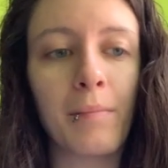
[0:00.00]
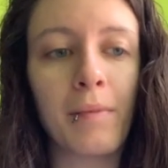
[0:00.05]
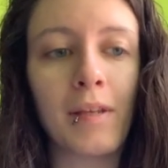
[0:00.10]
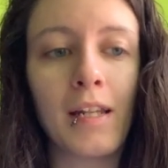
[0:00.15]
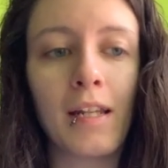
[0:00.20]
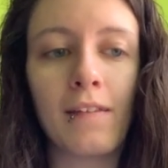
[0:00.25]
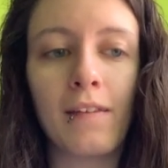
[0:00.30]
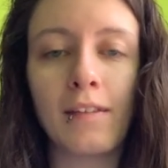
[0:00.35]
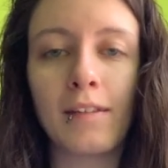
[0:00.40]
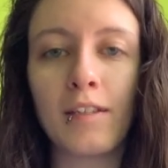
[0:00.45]

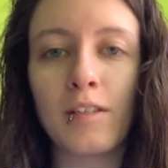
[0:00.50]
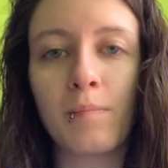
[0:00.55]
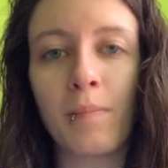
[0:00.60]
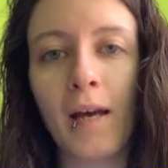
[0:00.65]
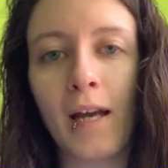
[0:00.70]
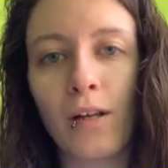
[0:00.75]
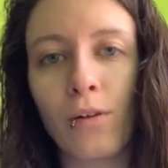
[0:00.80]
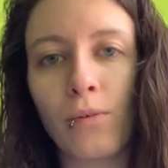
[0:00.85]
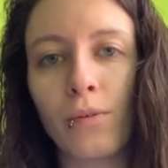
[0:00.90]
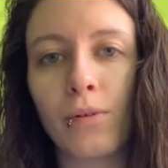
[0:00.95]
anything that's
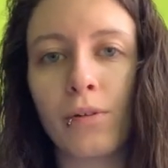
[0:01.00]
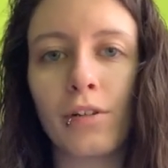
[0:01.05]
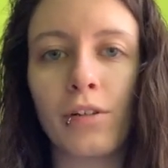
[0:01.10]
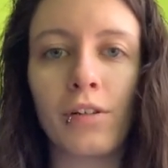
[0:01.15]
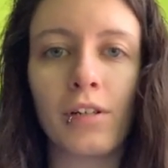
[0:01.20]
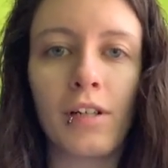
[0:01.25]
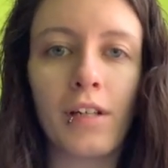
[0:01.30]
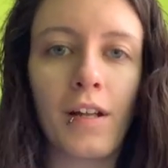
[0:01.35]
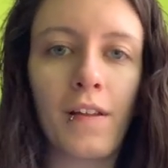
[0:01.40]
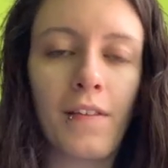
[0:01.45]
back
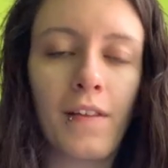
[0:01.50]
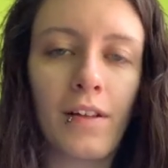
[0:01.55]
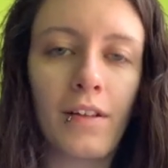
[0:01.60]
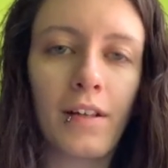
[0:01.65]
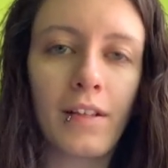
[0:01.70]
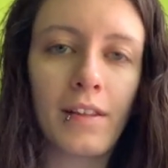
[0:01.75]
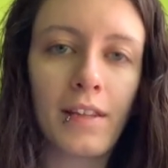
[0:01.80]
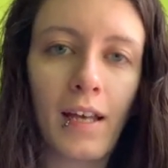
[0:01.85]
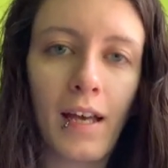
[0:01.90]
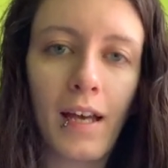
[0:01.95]
ordered, anything
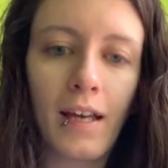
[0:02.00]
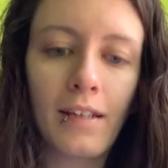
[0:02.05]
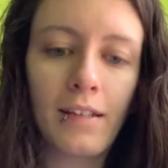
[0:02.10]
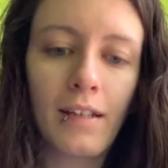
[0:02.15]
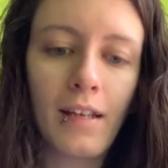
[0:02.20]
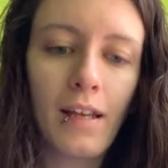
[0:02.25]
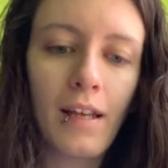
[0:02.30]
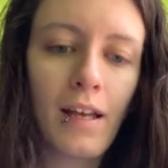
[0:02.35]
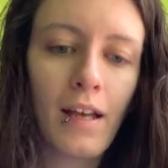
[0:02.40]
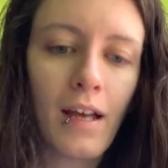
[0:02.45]
like that,
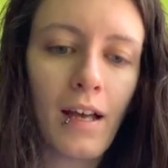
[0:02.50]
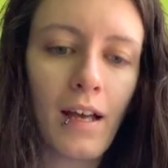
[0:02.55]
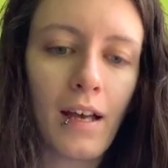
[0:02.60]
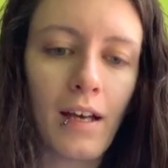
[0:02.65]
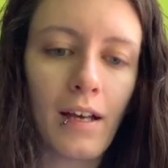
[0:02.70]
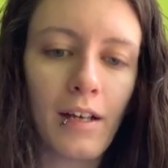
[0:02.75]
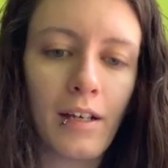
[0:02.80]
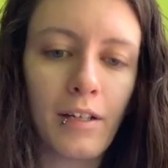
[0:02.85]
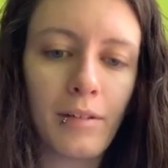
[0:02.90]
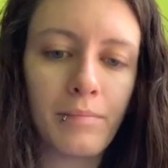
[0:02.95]

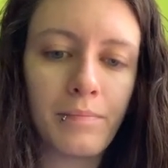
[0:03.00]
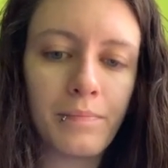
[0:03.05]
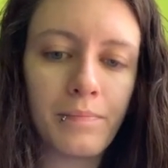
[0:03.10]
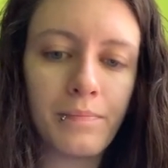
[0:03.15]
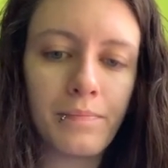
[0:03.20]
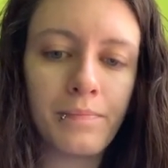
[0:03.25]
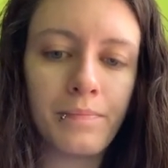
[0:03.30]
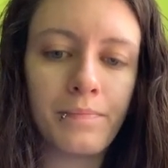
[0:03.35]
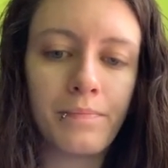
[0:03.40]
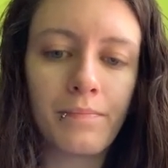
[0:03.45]
and
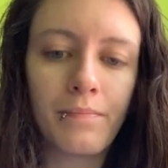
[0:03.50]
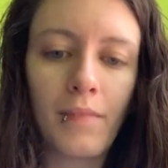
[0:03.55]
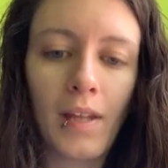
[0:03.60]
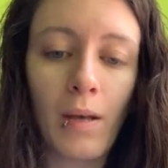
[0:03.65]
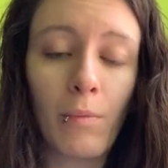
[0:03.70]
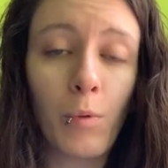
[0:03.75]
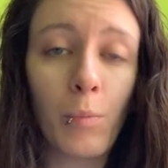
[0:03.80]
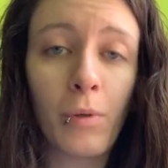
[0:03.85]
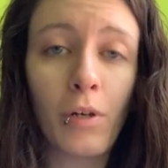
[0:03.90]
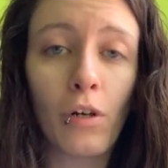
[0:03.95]

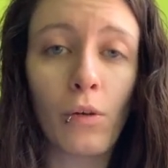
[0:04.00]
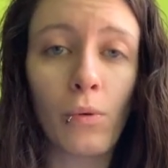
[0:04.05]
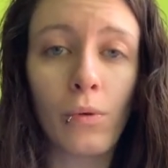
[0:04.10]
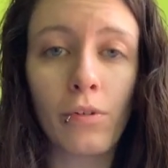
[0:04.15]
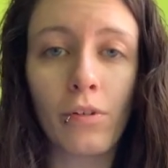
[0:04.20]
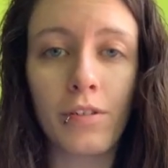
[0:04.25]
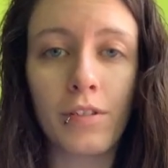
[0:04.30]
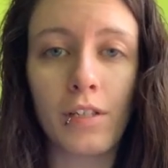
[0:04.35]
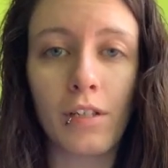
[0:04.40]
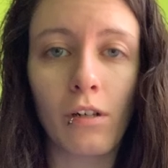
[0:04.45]
we put our
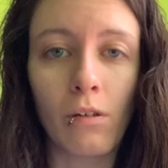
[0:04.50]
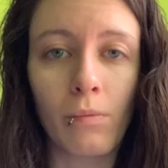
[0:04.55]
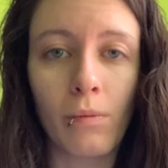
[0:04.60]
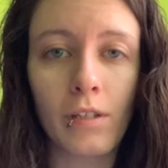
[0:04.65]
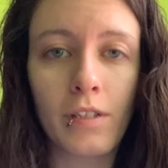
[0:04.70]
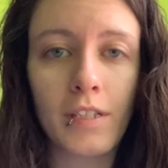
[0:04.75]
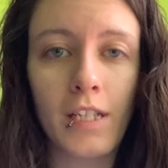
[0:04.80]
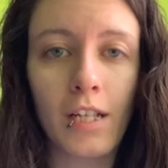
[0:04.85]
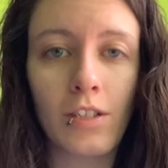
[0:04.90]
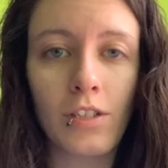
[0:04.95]
orders in on
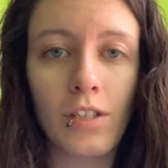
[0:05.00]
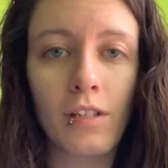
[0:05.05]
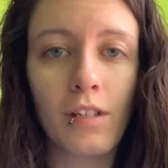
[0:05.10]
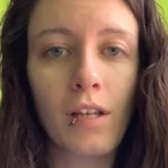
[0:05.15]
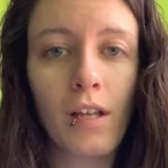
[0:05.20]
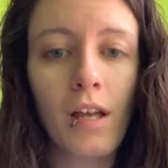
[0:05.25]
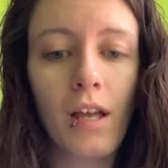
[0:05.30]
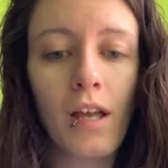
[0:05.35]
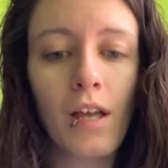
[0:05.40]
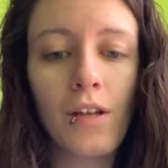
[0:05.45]
Workstation.
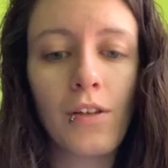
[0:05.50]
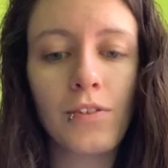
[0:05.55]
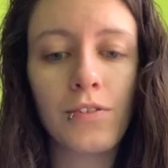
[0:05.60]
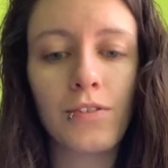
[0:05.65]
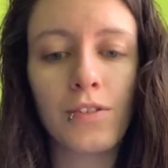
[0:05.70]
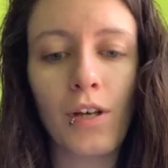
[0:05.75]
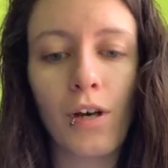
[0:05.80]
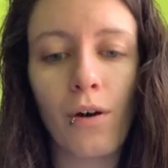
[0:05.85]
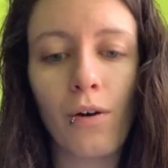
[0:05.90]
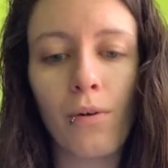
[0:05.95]

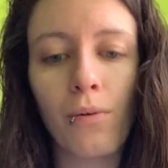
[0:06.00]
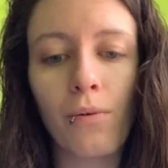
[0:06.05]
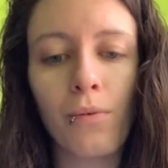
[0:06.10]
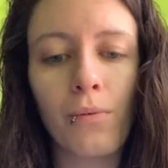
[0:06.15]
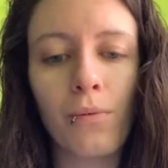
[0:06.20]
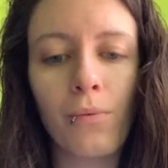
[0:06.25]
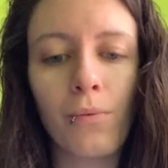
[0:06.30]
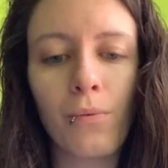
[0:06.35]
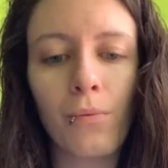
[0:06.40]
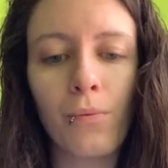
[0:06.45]

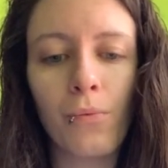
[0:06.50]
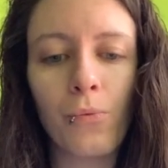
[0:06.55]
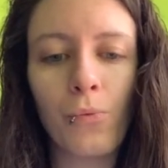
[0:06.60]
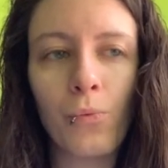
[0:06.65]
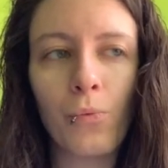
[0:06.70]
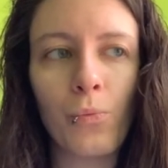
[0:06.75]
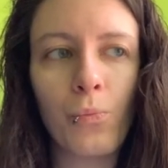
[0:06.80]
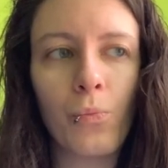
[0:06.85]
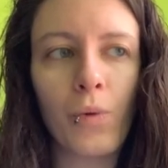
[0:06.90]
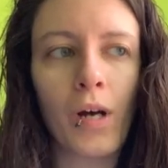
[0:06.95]
So
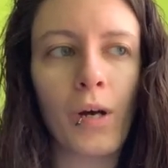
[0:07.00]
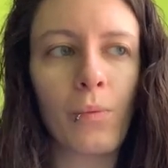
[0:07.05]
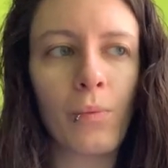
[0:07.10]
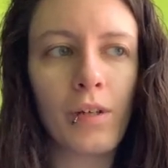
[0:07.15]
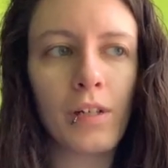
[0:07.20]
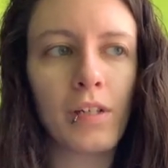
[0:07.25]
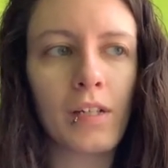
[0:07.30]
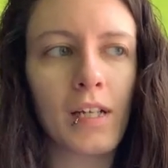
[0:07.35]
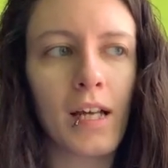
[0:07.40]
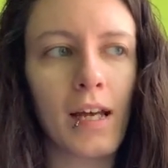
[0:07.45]
I
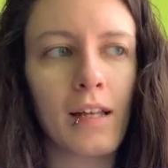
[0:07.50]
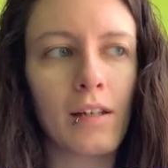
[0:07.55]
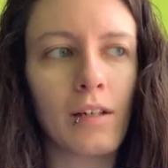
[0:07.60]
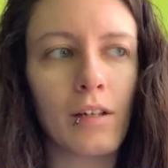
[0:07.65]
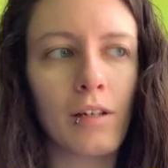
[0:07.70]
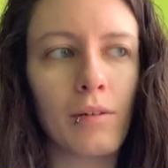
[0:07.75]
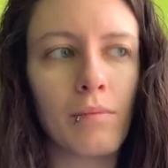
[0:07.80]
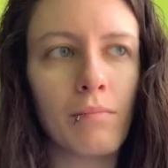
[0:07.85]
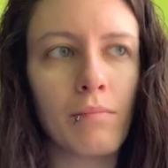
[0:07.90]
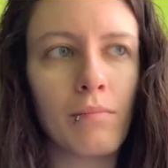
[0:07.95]
wanted to kind
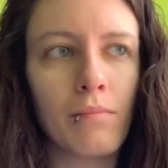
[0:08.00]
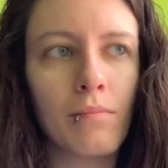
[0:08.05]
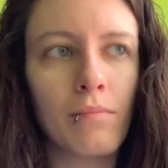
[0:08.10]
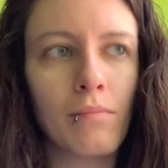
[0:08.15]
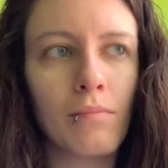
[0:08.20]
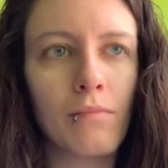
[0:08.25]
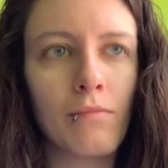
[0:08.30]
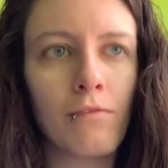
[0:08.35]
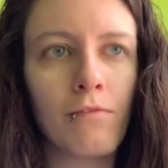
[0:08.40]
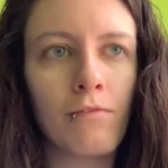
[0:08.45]
of
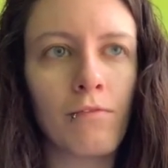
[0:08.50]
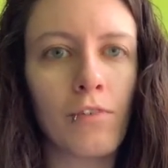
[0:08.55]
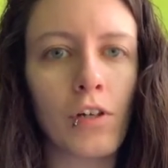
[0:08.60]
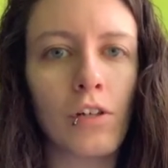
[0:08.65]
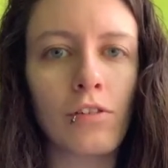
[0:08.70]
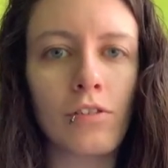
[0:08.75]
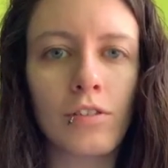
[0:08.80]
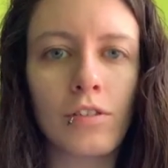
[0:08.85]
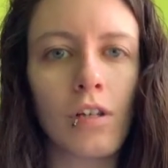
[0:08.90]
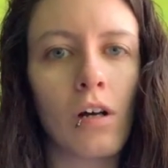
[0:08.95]

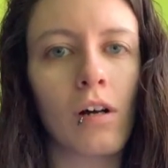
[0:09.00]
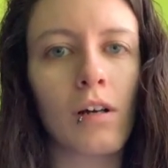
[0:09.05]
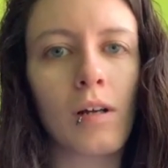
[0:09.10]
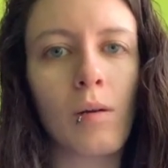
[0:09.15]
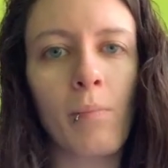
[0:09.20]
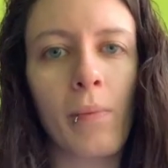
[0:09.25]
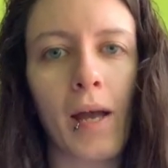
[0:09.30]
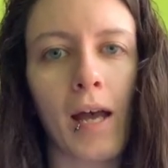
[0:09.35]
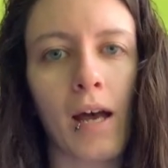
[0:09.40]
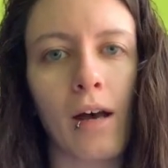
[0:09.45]
first talk
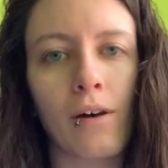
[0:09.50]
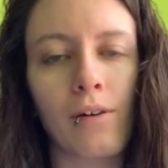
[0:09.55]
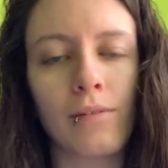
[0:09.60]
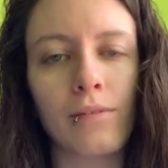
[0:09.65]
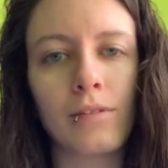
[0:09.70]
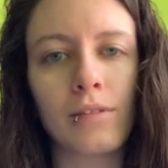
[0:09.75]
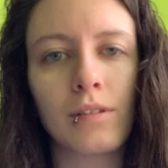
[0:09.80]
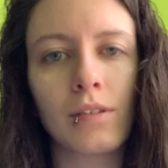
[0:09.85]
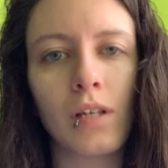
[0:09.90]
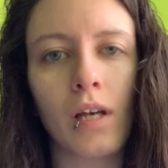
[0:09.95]

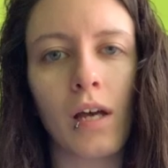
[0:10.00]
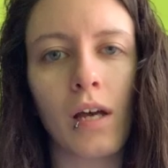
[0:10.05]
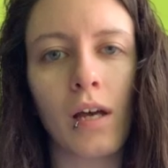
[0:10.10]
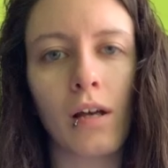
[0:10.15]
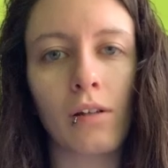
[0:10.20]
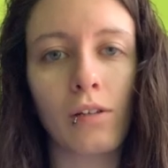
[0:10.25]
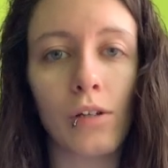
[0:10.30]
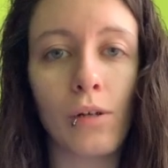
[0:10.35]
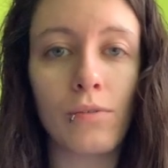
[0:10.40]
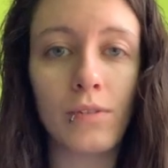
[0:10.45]
about
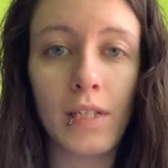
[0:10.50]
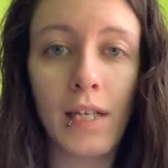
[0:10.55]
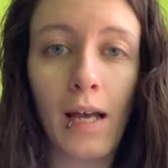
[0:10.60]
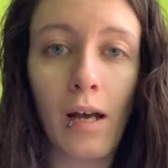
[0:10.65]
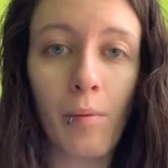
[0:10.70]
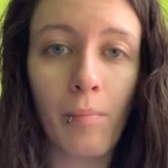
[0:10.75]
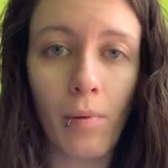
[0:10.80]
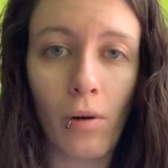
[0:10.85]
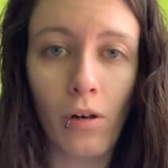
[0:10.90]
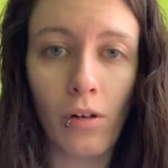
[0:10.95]
closing
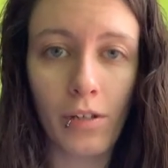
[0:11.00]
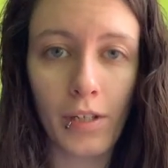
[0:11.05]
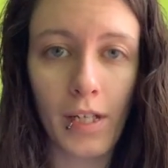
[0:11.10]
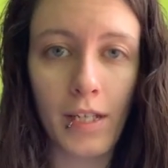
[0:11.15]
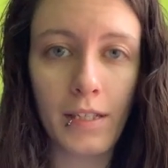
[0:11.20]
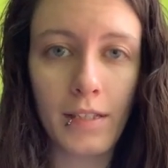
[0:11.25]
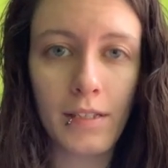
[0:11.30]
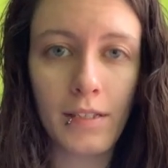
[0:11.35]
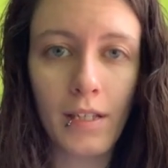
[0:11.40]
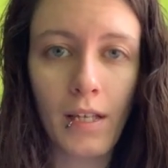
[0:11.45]
out
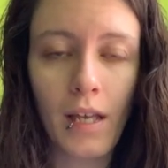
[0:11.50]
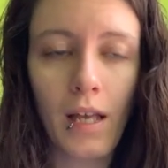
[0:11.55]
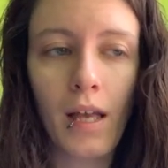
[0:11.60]
parties